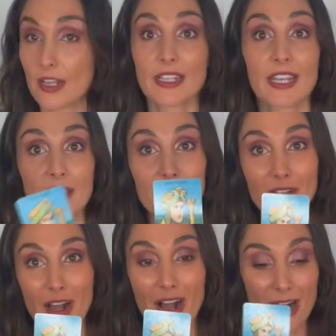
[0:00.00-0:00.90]
King of
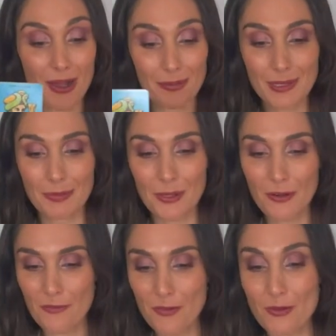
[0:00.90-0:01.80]
Cups,
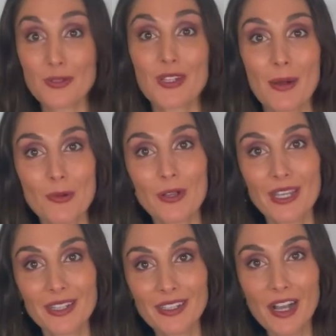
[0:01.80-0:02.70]
beautiful, double
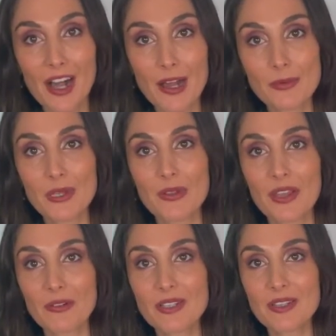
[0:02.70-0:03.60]
King of Cups. So
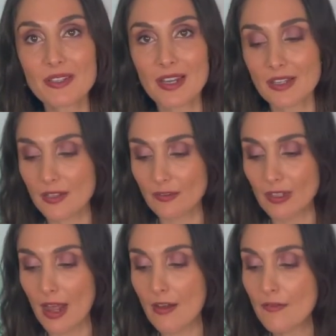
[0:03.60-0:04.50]
there is this sense of
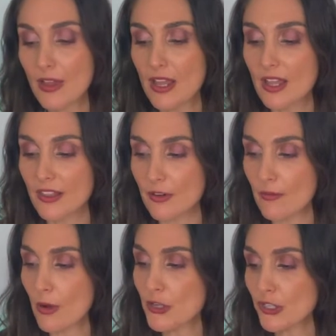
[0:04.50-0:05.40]
love. They're
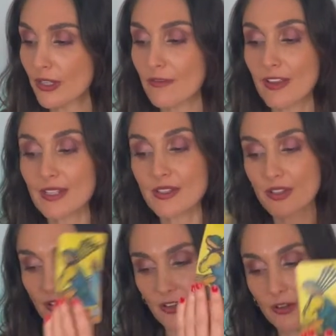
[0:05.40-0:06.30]
emotionally invested
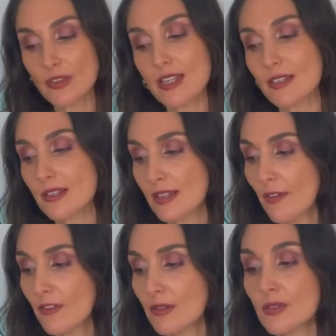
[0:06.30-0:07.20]
in you. There's a
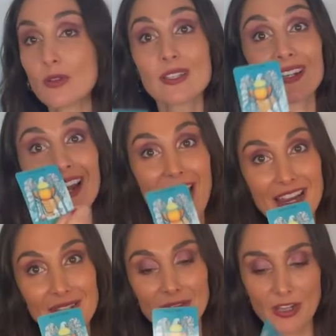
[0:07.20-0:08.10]
Seven of Swords and an
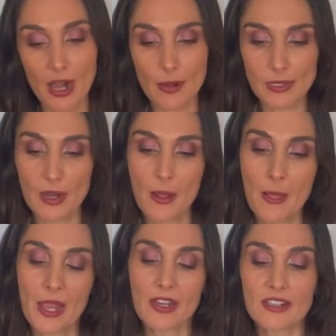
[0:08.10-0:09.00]
Ace of Cups.
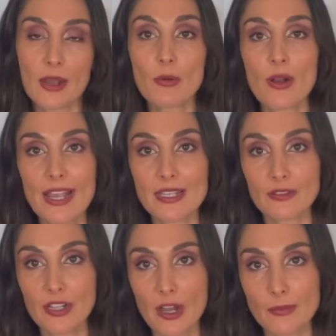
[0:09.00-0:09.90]
Double Ace
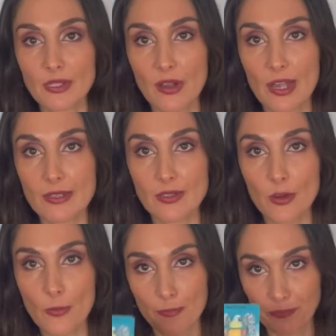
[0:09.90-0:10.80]
of Cups, guys.
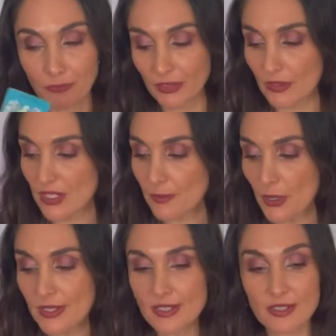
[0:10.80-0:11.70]
So this
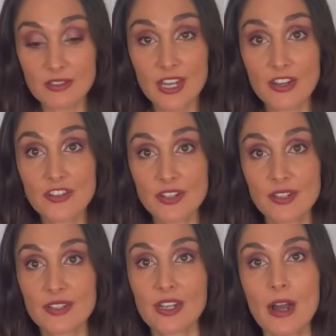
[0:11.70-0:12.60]
person's intention
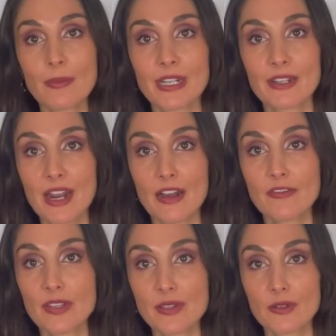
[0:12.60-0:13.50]
is to come in and have
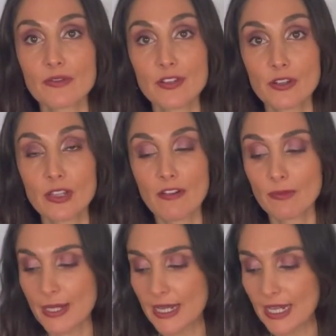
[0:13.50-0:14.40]
this sort of new love
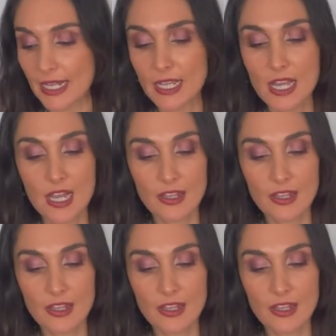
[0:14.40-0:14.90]
beginning.